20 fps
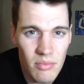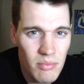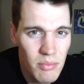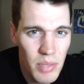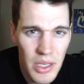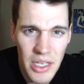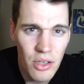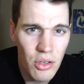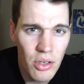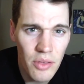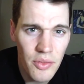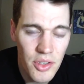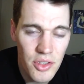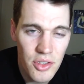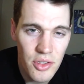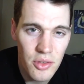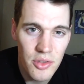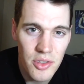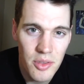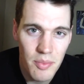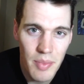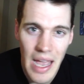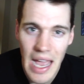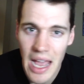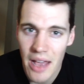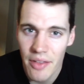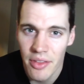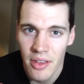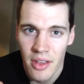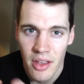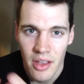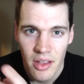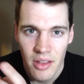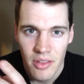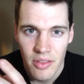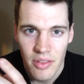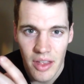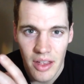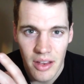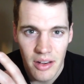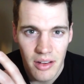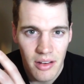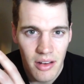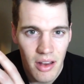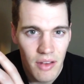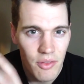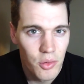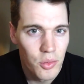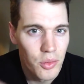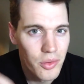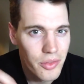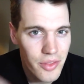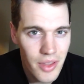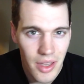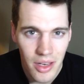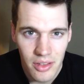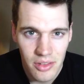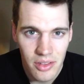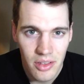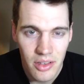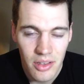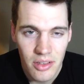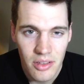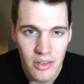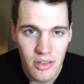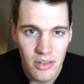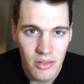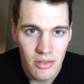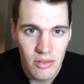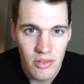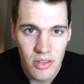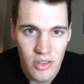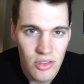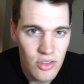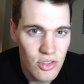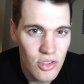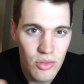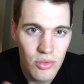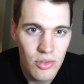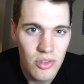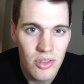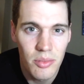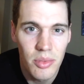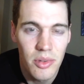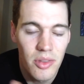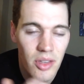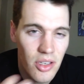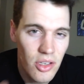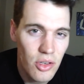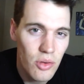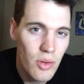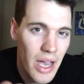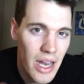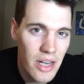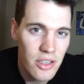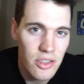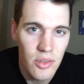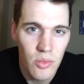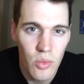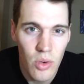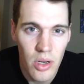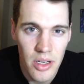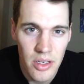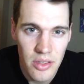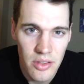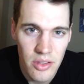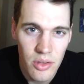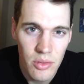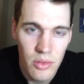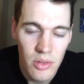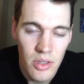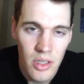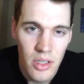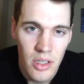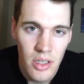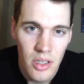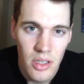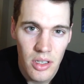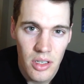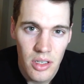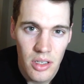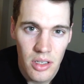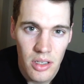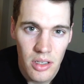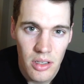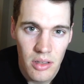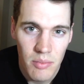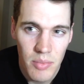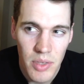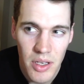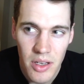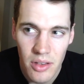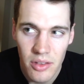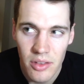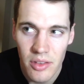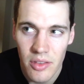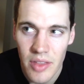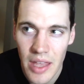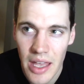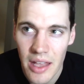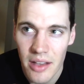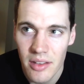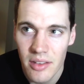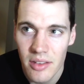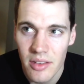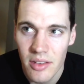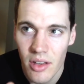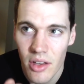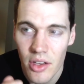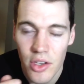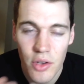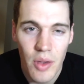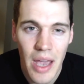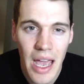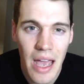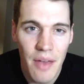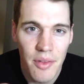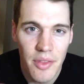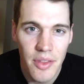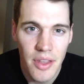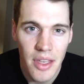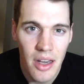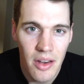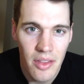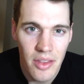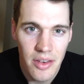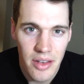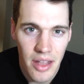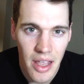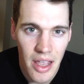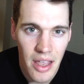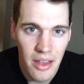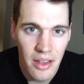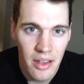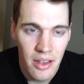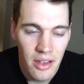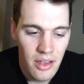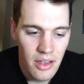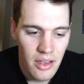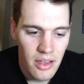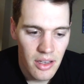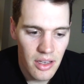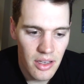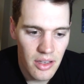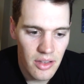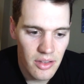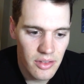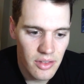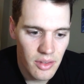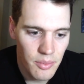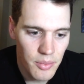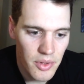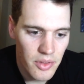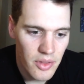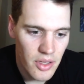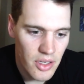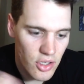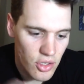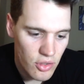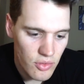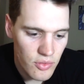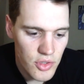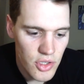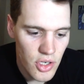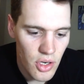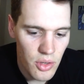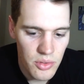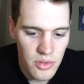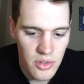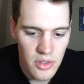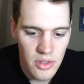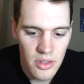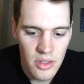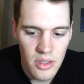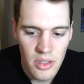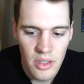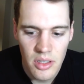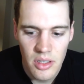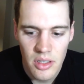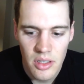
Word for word: But you don't have to choose the path that everyone thinks. Just choose something that you actually want to do because that's all you have at the end of the day is something that you've chosen